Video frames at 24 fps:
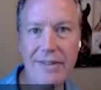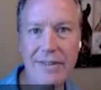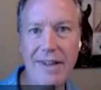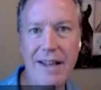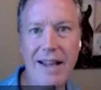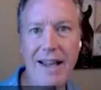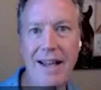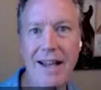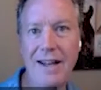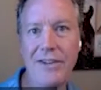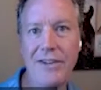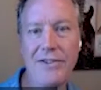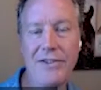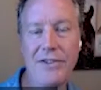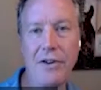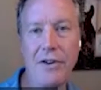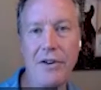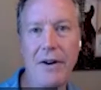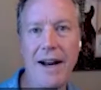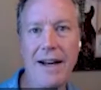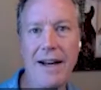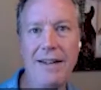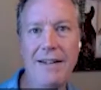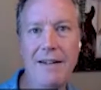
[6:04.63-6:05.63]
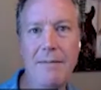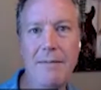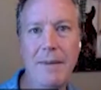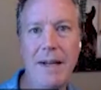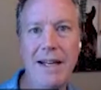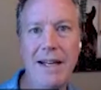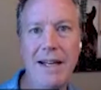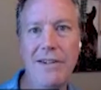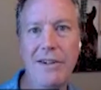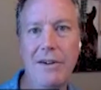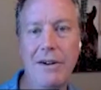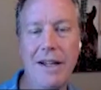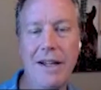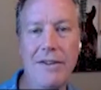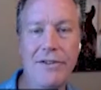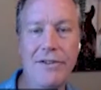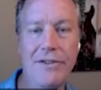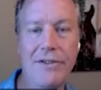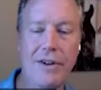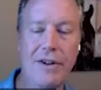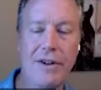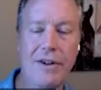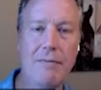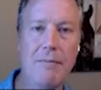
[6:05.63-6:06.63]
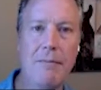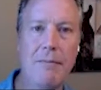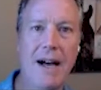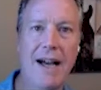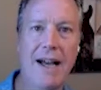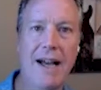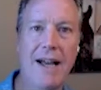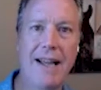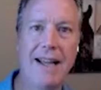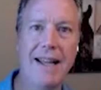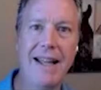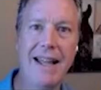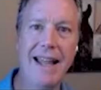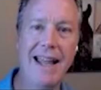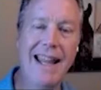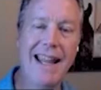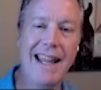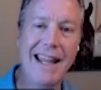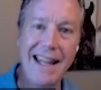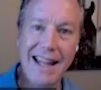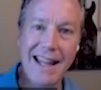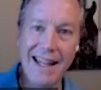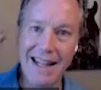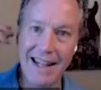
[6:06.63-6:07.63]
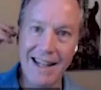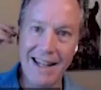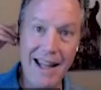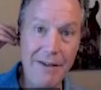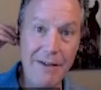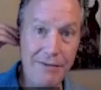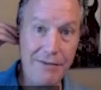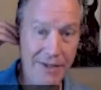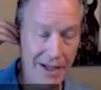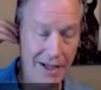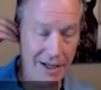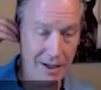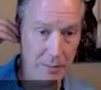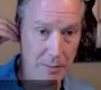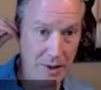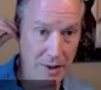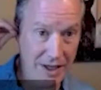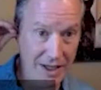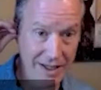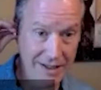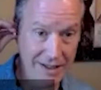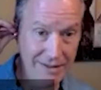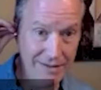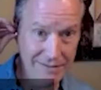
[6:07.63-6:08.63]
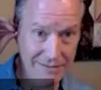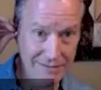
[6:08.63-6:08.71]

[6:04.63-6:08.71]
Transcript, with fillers: and it's directing me to insert my left AirPod.